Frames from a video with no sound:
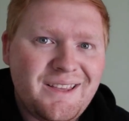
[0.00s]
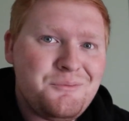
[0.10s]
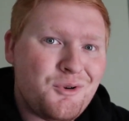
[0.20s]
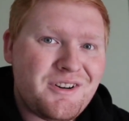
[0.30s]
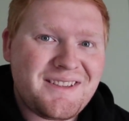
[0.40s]

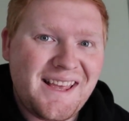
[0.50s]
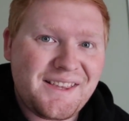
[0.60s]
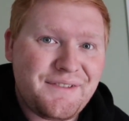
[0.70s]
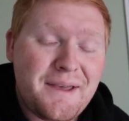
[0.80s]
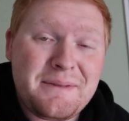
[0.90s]
Good morning,
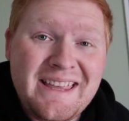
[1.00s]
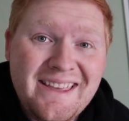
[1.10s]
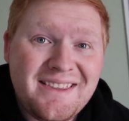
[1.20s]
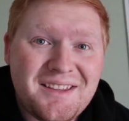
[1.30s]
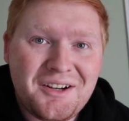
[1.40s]
Sax family. It
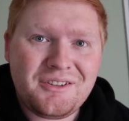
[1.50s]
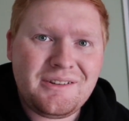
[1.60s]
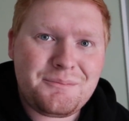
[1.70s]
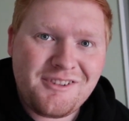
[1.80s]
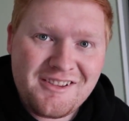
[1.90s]
is
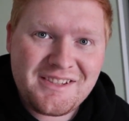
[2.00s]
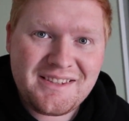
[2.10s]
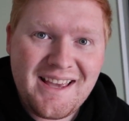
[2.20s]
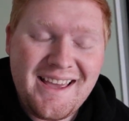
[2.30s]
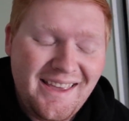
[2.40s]
currently
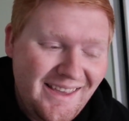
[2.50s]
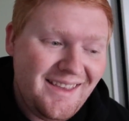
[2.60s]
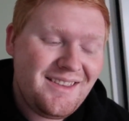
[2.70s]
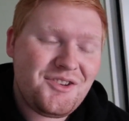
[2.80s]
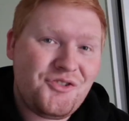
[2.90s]
present day. It
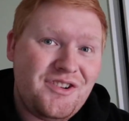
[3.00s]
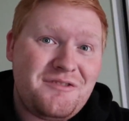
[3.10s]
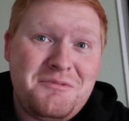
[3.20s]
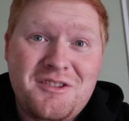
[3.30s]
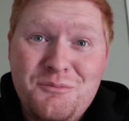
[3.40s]
is
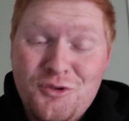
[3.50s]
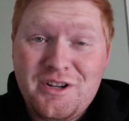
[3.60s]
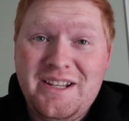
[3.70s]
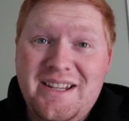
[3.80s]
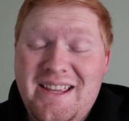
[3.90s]
Christmas
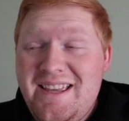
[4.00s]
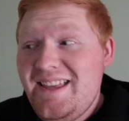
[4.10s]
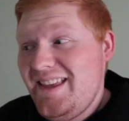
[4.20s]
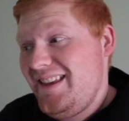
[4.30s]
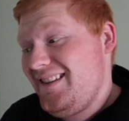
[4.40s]
morning.
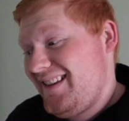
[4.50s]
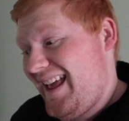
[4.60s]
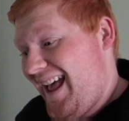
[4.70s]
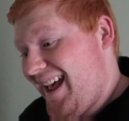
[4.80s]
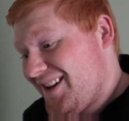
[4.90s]
It is
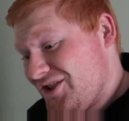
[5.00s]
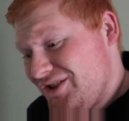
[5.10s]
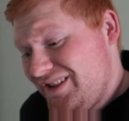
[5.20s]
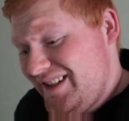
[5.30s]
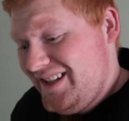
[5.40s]

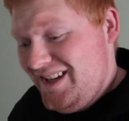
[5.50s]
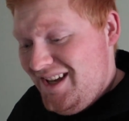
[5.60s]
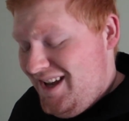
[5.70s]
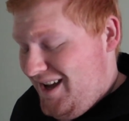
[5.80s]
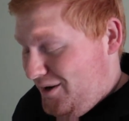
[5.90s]
actually,
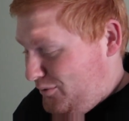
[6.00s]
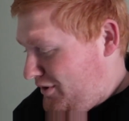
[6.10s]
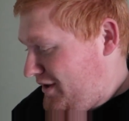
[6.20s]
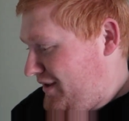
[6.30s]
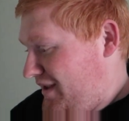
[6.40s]
I
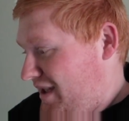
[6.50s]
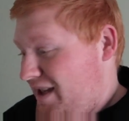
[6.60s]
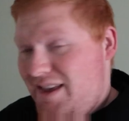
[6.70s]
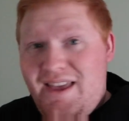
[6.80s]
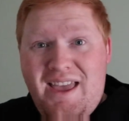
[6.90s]
wanna
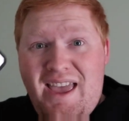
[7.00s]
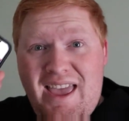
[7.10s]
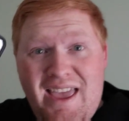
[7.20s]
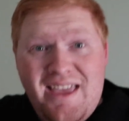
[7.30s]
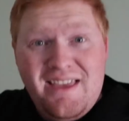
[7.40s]
say
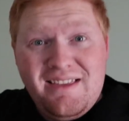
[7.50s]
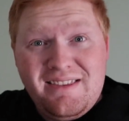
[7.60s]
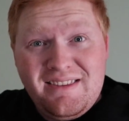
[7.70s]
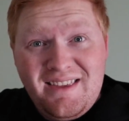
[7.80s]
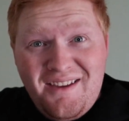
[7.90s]
eight
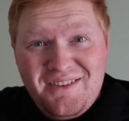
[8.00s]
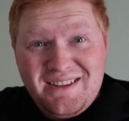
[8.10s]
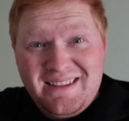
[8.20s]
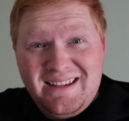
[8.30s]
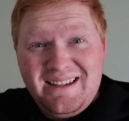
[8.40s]

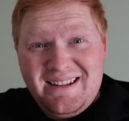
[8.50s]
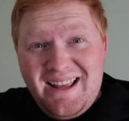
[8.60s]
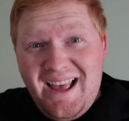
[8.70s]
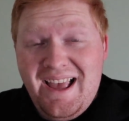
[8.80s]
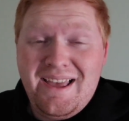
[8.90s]
seventeen
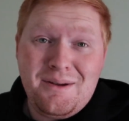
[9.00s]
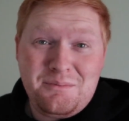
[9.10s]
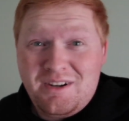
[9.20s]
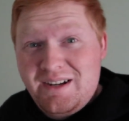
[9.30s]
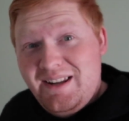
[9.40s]
a
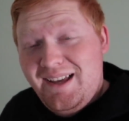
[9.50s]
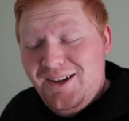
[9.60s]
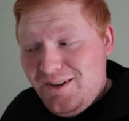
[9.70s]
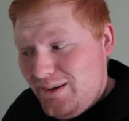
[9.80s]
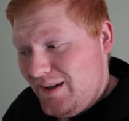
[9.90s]
m right
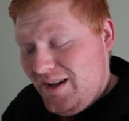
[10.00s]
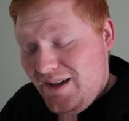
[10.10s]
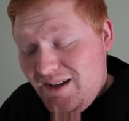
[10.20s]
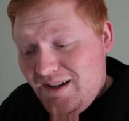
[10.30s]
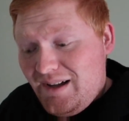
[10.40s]
now.
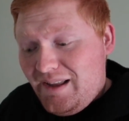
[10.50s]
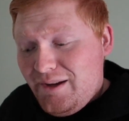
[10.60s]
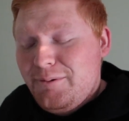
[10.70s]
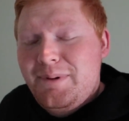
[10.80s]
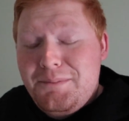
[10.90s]
I
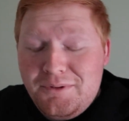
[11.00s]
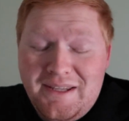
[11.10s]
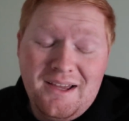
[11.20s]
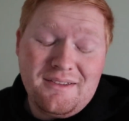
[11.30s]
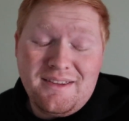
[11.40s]
hear people
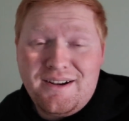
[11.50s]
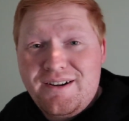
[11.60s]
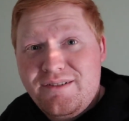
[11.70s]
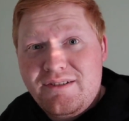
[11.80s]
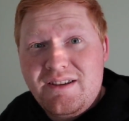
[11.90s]

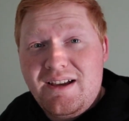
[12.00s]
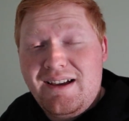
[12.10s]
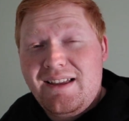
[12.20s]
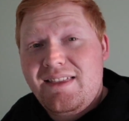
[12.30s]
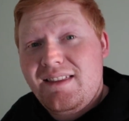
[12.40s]
downstairs.
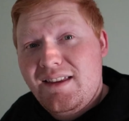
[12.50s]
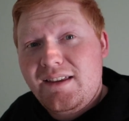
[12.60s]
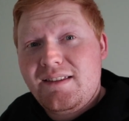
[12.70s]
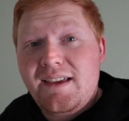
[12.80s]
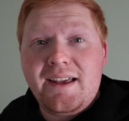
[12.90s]
I
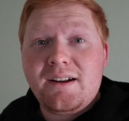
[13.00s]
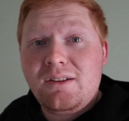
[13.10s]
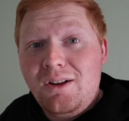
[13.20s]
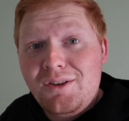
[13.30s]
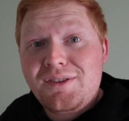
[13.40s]
think Santa
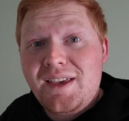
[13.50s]
Claus